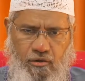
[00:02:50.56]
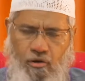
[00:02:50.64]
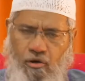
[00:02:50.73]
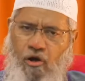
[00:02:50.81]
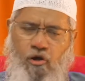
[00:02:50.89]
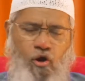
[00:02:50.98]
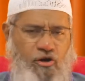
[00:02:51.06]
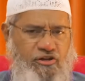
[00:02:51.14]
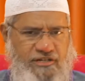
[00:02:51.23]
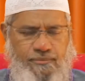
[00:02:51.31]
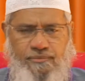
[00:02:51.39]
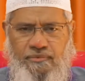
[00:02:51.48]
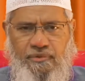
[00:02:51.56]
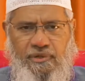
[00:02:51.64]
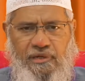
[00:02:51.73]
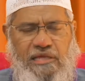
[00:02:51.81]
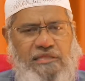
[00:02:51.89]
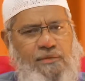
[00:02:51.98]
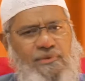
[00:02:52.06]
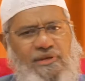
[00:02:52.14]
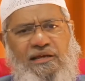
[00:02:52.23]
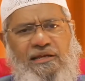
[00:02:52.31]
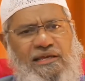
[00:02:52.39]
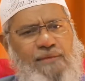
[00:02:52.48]
or Lordship.
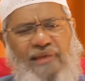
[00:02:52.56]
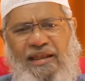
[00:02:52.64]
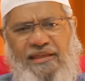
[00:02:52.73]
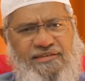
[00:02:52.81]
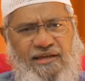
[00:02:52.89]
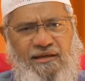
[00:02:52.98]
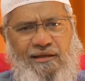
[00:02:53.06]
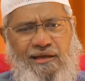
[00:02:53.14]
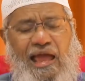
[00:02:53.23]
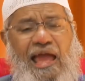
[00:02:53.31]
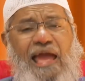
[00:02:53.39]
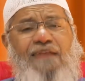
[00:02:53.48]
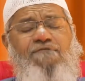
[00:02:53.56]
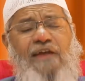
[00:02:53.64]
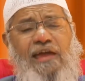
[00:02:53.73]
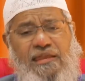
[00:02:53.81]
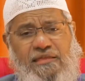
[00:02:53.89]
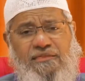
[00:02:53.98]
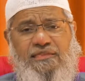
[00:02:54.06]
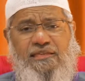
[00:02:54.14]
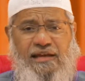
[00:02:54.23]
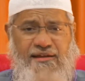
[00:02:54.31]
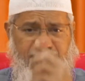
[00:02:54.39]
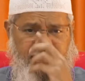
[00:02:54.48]
Similarly in Malaysia and various other
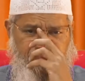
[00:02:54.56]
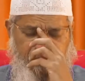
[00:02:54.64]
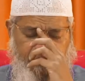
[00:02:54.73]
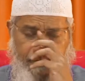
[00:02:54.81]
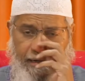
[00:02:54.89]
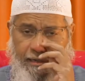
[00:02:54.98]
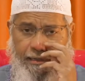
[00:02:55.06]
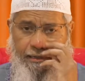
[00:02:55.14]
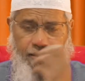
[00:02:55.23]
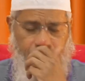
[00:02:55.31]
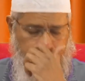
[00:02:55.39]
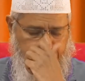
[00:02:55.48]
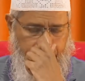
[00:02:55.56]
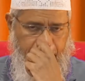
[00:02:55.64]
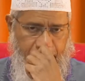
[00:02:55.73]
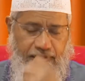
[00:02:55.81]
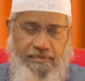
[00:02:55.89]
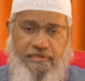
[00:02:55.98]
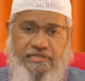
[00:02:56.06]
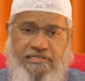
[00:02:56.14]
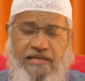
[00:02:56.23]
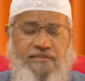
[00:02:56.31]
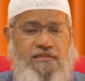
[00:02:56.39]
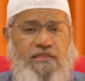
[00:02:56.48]
countries in the world, the
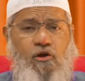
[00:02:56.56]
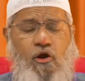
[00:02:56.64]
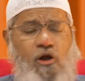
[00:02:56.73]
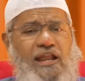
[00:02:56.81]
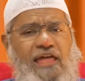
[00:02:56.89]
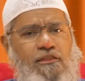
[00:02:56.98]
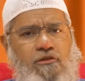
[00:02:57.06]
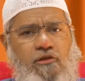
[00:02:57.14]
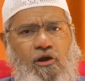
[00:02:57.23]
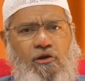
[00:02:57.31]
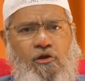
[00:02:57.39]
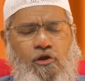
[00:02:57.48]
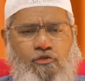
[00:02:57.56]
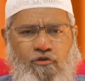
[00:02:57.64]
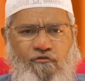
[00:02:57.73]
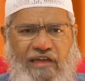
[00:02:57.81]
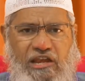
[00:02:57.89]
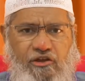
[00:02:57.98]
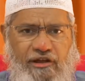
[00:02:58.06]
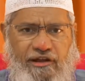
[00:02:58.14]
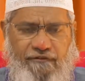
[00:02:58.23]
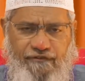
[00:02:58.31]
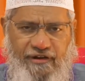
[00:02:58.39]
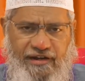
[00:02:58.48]
judges are called as Lord. So when you are
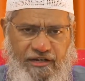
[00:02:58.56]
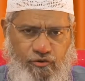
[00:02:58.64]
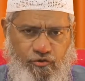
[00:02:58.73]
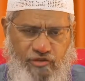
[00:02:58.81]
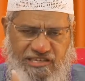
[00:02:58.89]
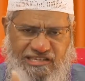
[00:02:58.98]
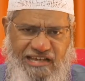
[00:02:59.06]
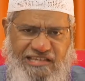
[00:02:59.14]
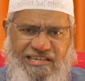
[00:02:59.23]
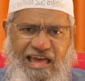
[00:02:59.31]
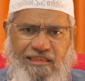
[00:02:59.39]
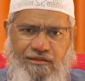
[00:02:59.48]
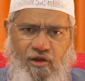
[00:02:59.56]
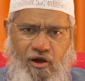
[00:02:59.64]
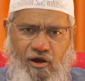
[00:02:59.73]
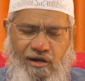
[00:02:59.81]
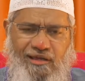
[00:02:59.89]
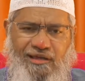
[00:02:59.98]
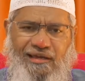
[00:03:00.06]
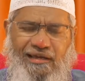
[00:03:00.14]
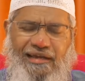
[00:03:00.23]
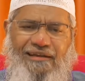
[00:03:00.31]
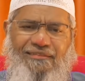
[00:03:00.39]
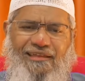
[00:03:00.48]
referring to the judge as Lord,
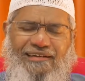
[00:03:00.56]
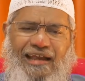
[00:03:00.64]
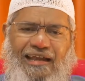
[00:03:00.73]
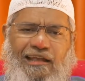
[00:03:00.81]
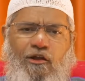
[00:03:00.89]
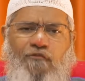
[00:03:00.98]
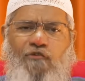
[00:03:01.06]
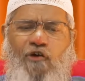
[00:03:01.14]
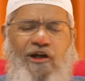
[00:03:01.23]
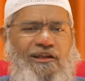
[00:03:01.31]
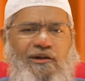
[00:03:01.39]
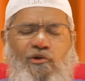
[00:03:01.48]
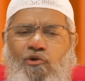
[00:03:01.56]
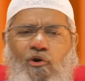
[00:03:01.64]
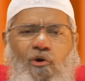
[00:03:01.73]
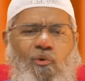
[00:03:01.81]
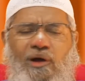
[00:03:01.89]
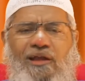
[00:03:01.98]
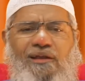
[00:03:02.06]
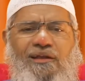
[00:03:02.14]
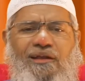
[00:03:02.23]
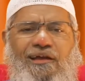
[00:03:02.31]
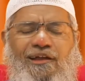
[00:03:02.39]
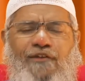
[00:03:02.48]
it is a title of honor. No
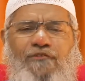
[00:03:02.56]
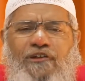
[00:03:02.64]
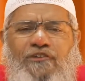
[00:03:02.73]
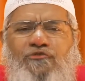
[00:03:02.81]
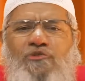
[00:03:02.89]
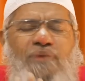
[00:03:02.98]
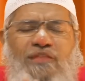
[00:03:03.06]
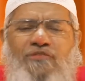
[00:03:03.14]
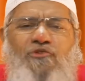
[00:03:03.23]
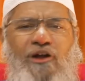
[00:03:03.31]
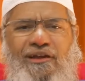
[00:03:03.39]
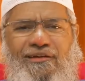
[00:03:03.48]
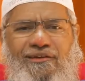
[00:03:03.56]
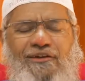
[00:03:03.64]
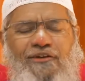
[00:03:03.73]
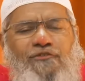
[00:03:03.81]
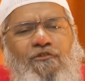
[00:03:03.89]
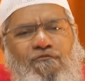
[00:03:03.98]
one refers to him as God. So